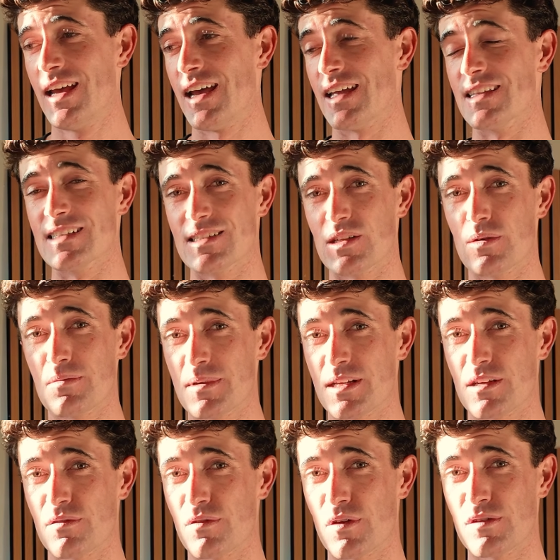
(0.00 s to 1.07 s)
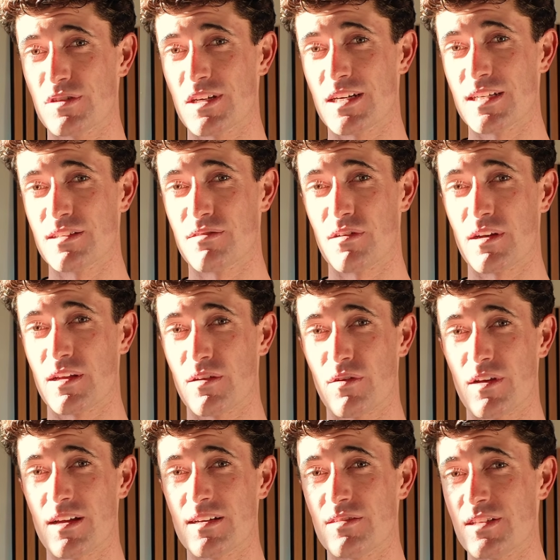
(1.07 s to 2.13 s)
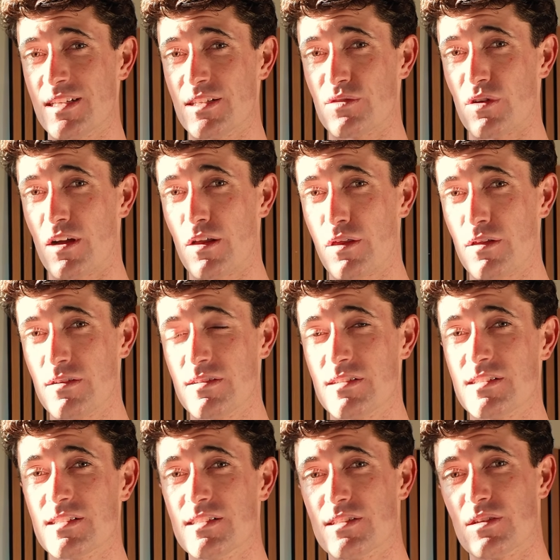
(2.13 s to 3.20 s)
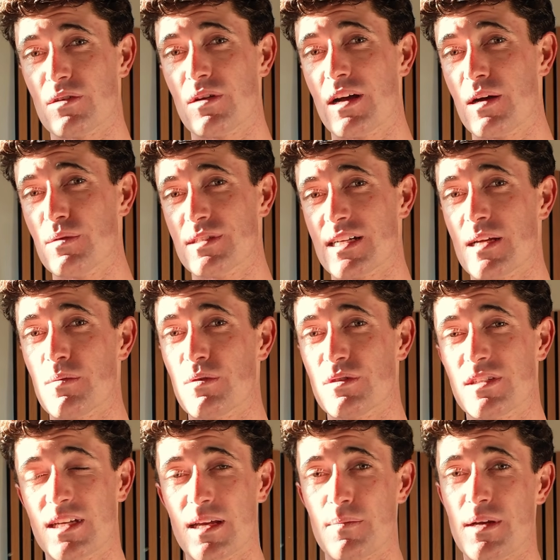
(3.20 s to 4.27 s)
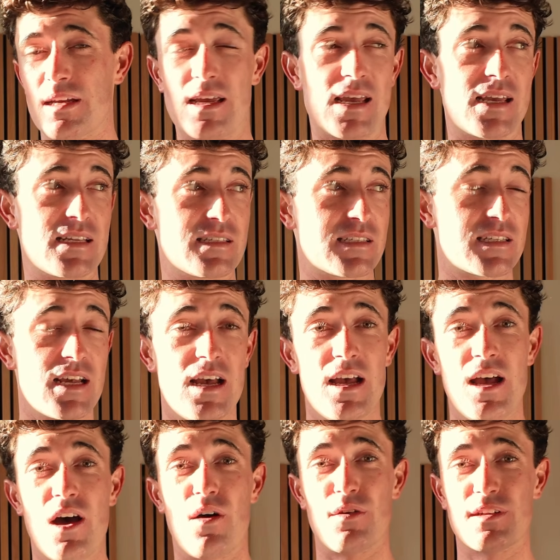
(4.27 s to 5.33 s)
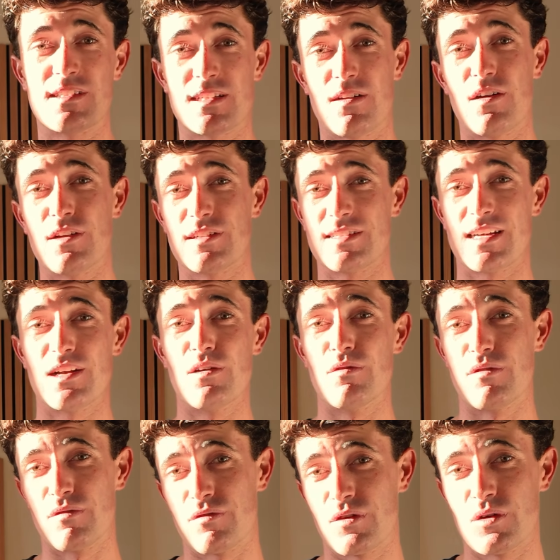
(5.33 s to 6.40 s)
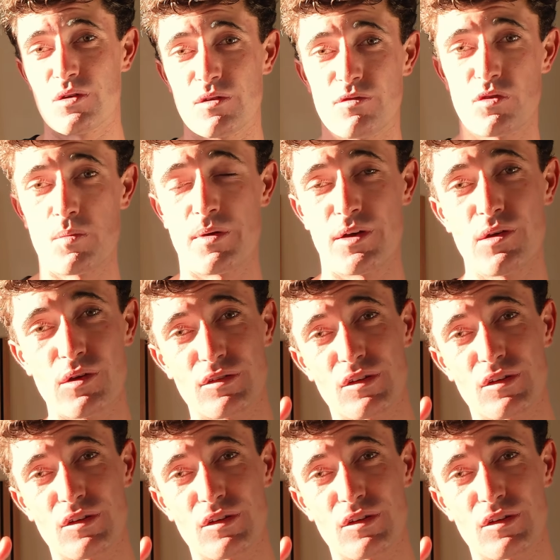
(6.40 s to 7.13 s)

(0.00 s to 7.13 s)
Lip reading: and there's not many of those guys running around in triathlons, so I was able to get my hands on a set of the Fjord 4.0.